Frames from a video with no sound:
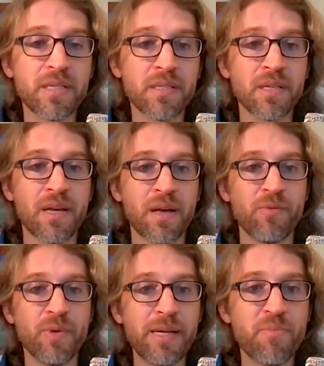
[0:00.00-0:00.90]
is
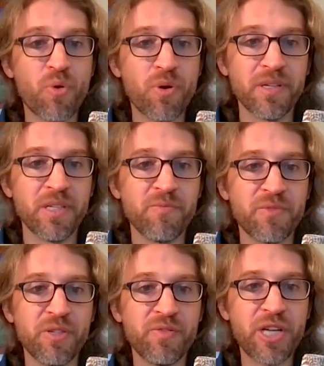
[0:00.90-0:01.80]
really important.
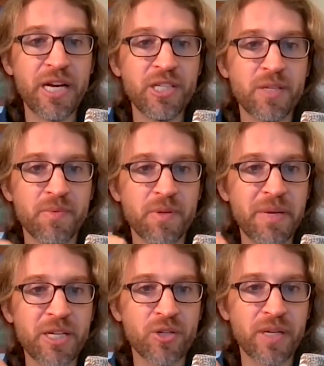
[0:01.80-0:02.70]
You've changed the
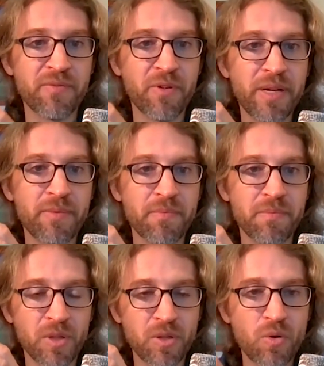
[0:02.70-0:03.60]
picture in a very
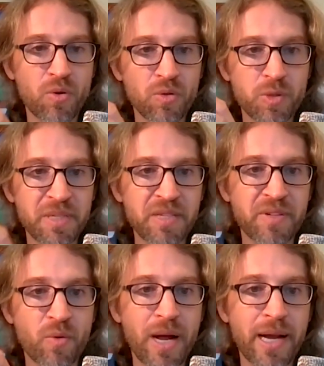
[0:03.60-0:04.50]
local,
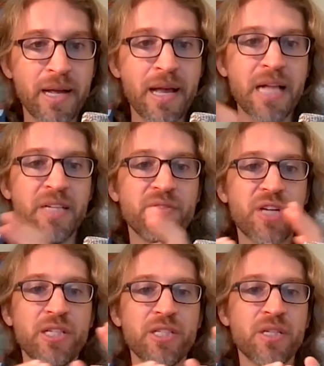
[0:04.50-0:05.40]
specific way, and you've
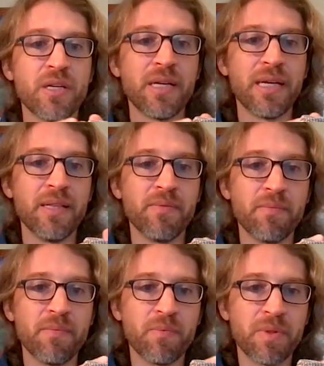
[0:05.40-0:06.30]
changed
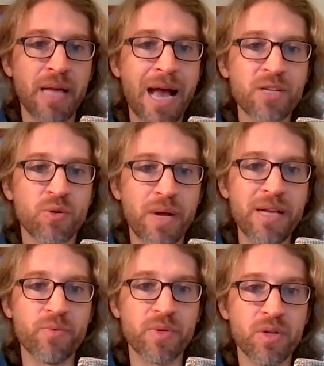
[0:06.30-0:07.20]
with the actual
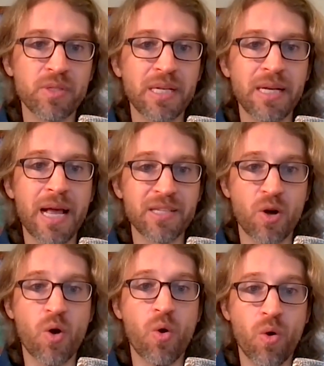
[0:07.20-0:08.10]
end result as a
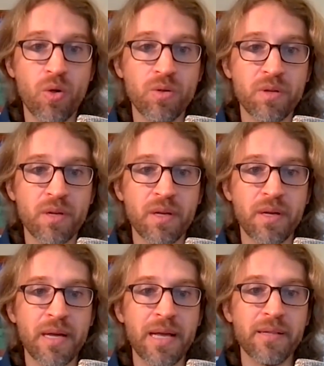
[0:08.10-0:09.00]
whole.
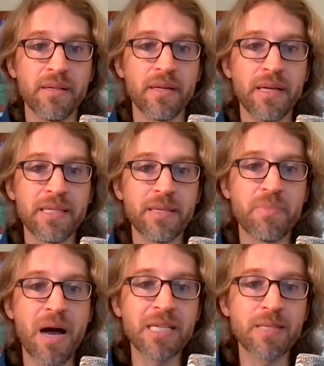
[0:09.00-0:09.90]
And is it
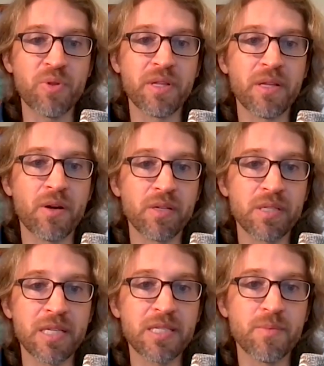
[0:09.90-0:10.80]
possible that there
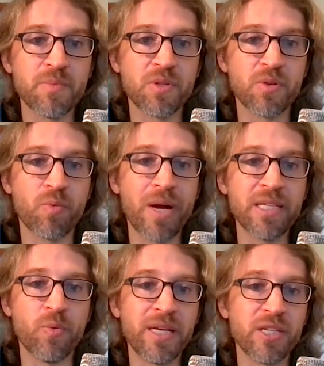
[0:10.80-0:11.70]
are ways
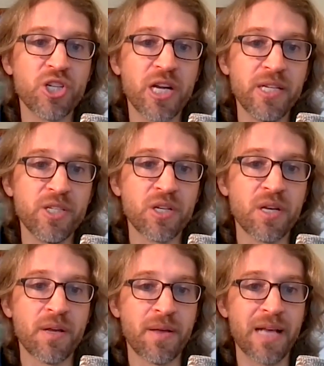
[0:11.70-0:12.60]
that we can change
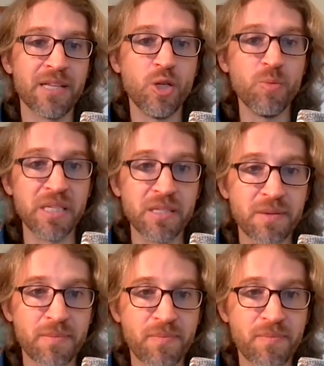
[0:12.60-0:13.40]
as humans